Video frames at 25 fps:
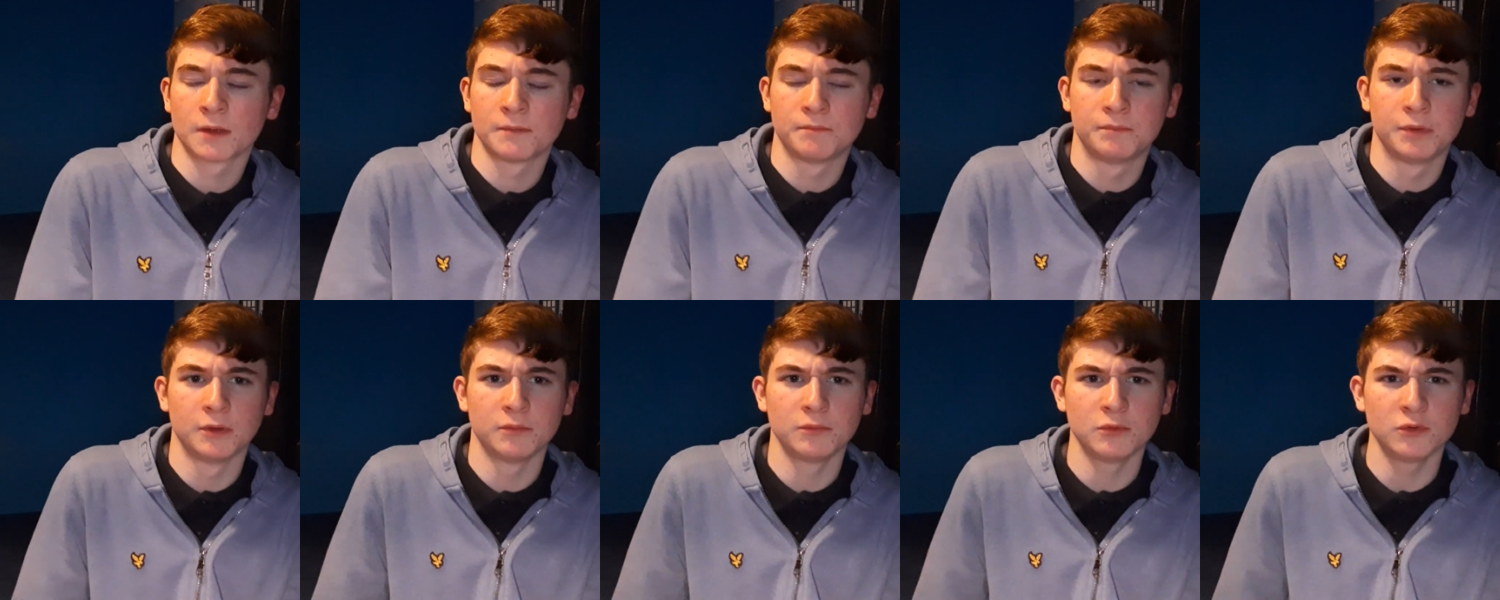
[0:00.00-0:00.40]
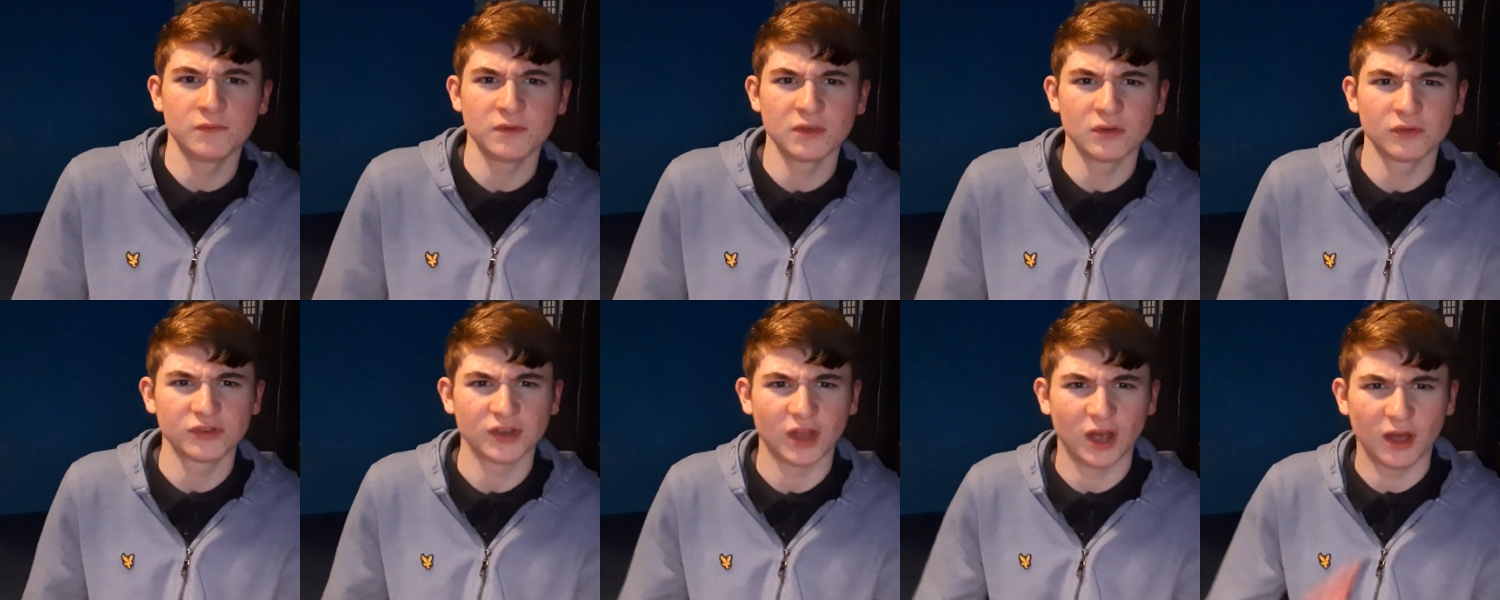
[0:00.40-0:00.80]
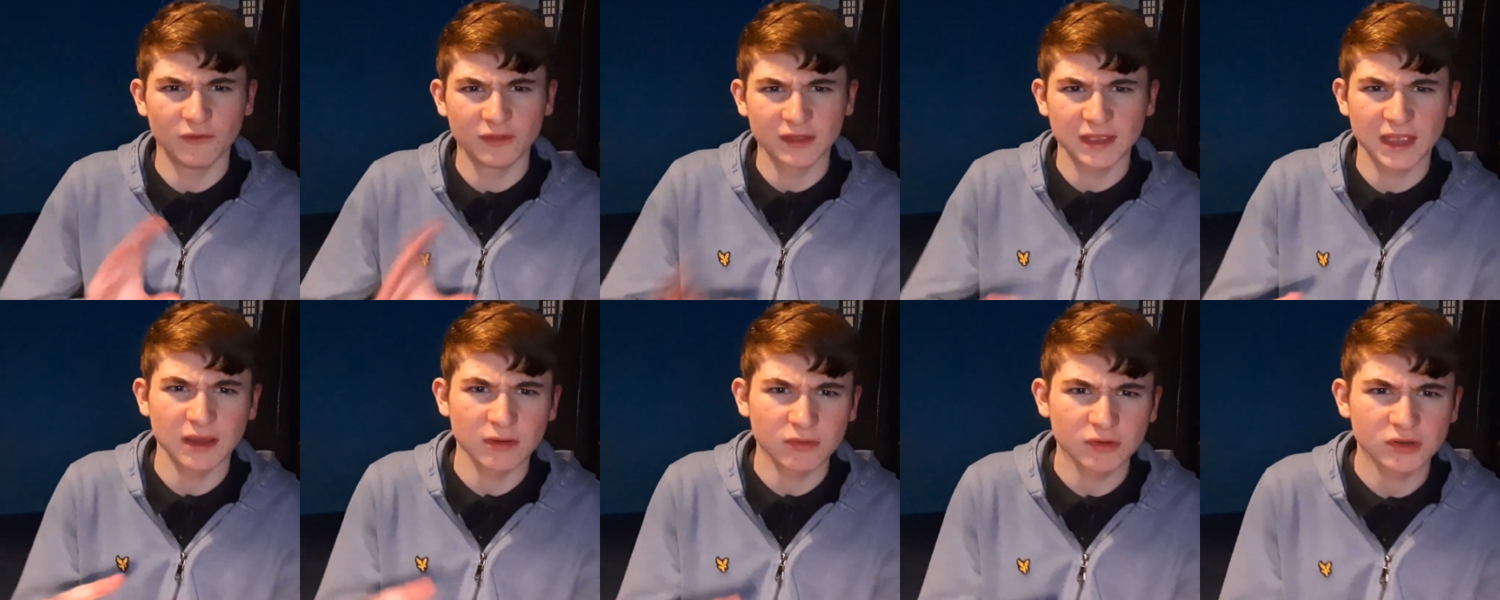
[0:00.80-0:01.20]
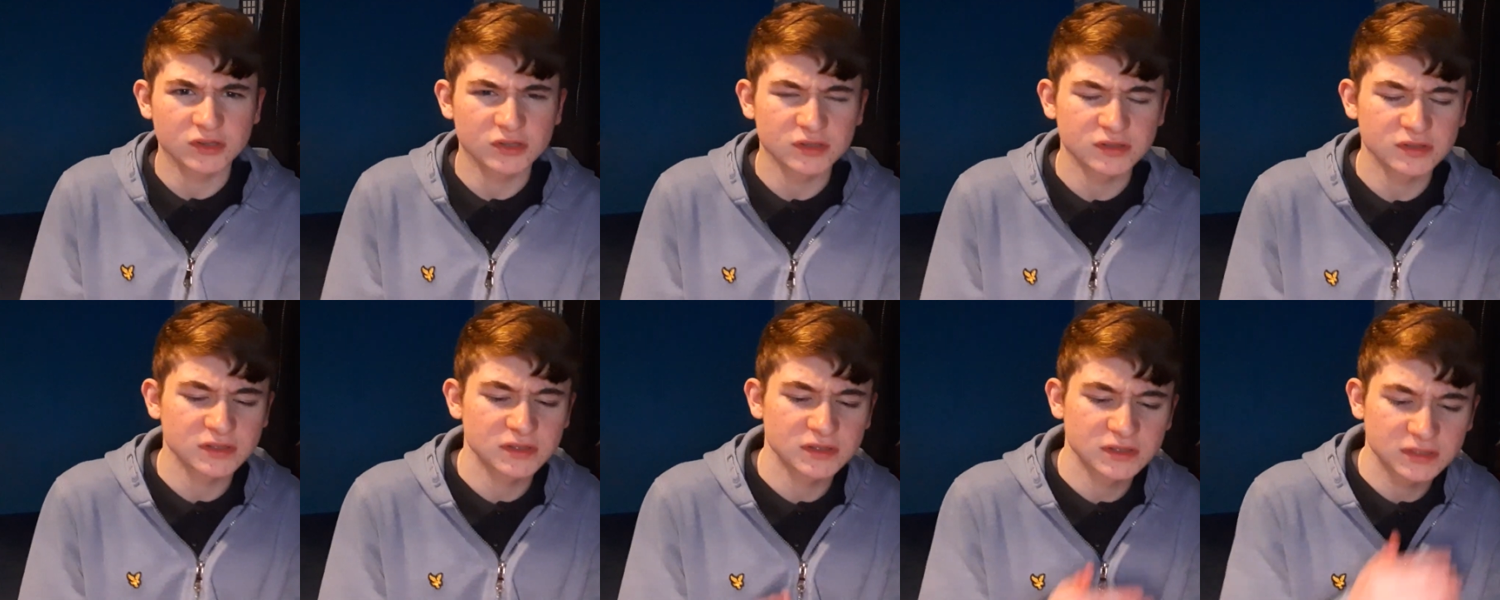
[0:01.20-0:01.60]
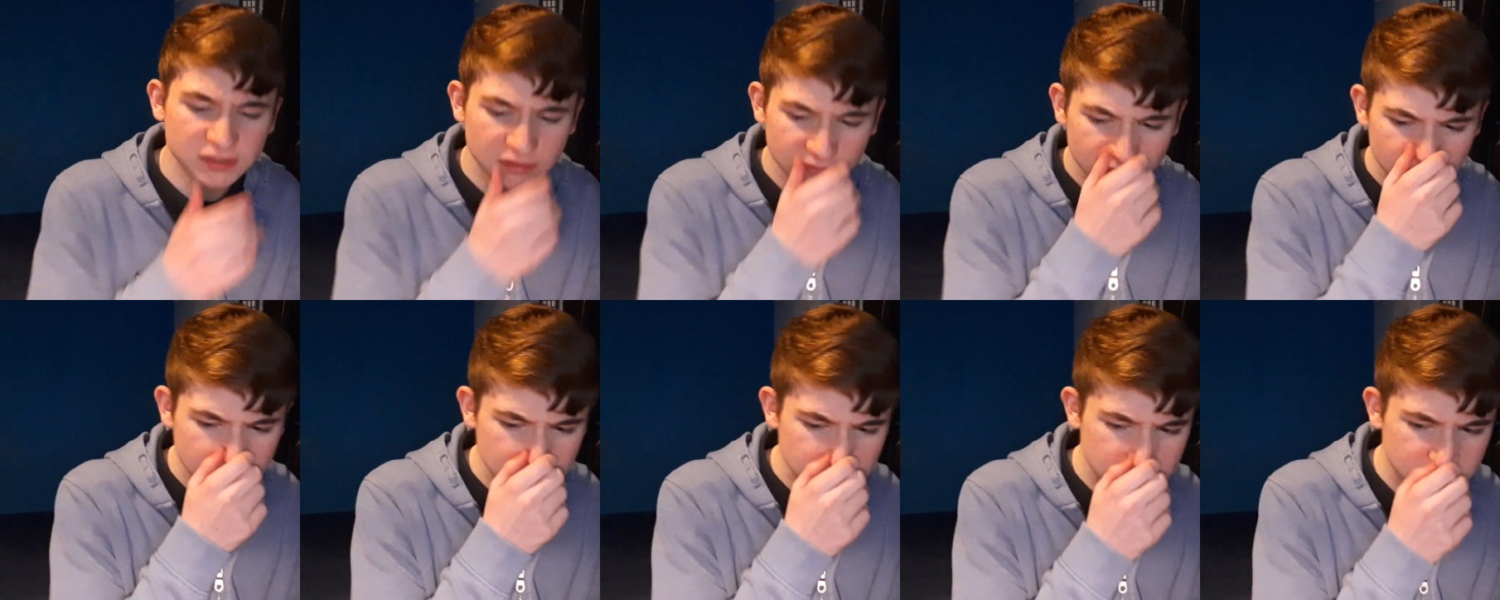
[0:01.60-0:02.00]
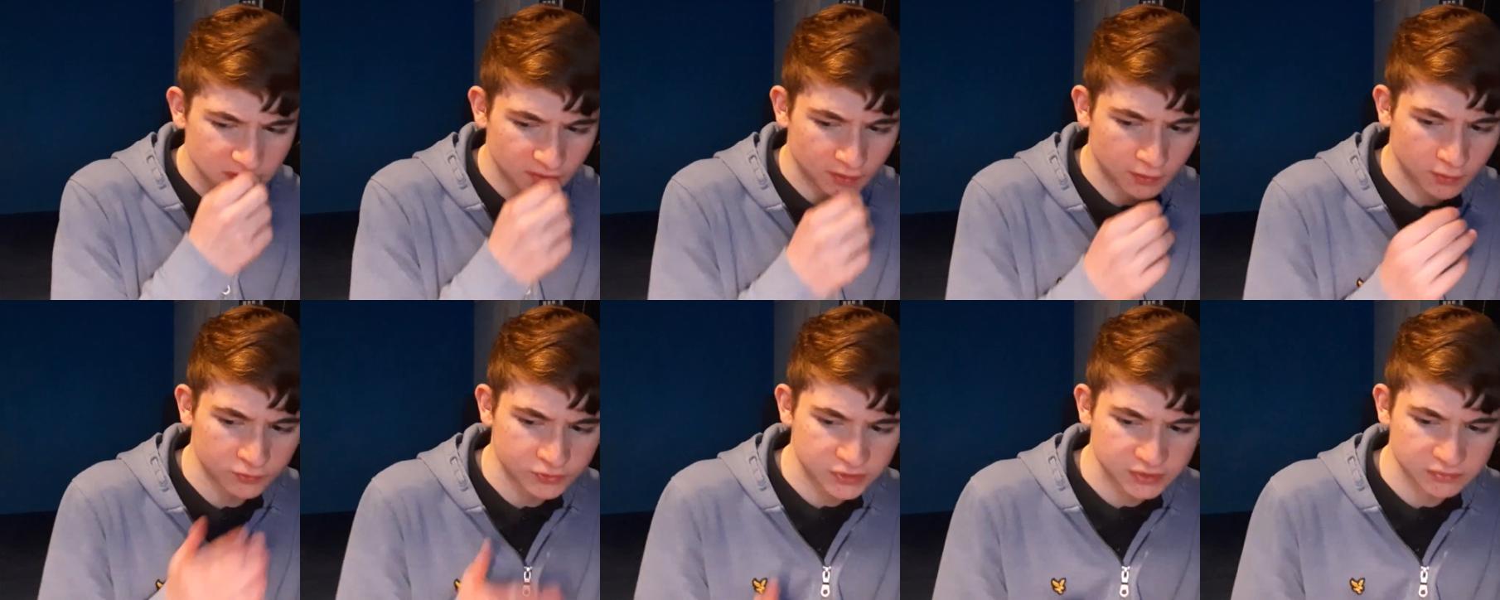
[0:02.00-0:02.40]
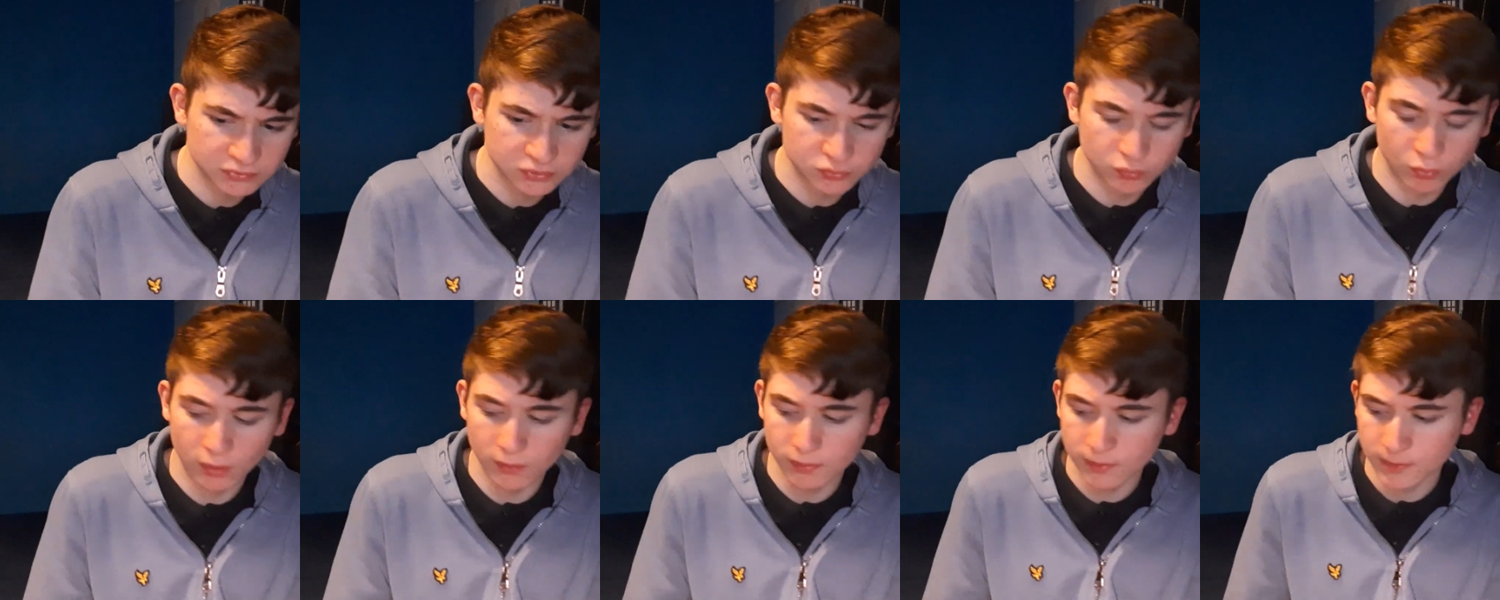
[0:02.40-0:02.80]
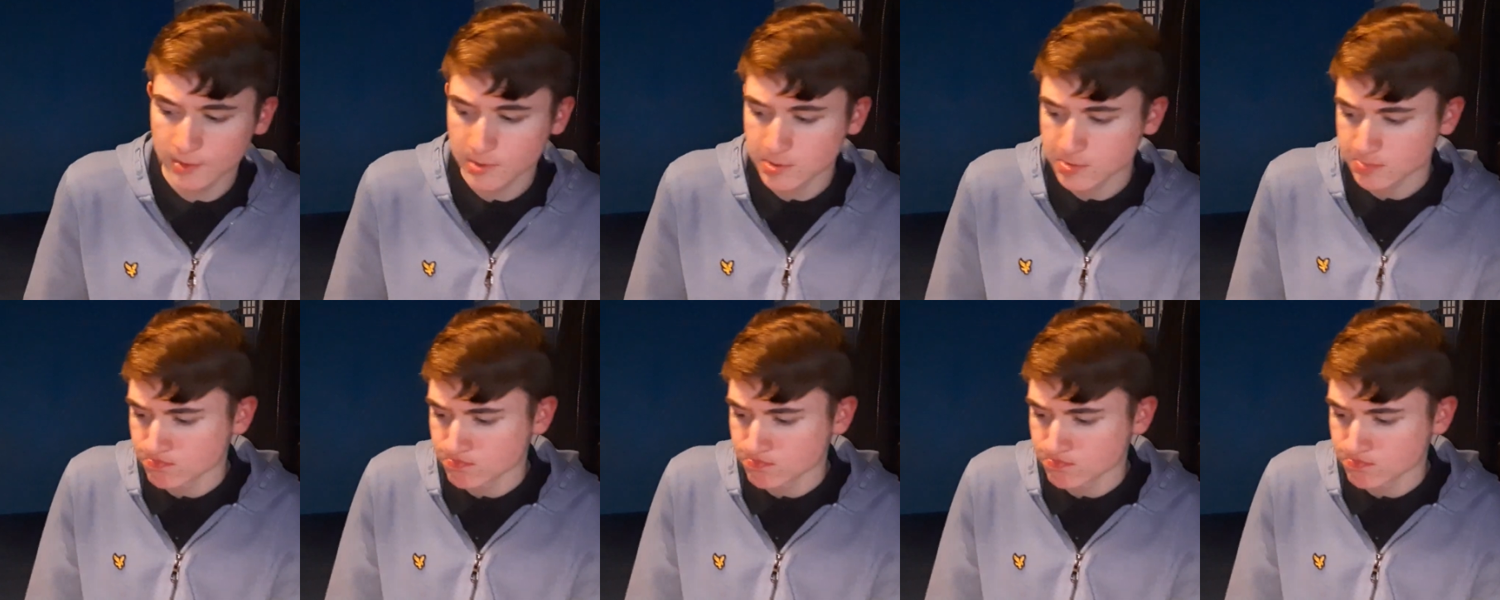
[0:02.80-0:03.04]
But moving on to other characters in series 1,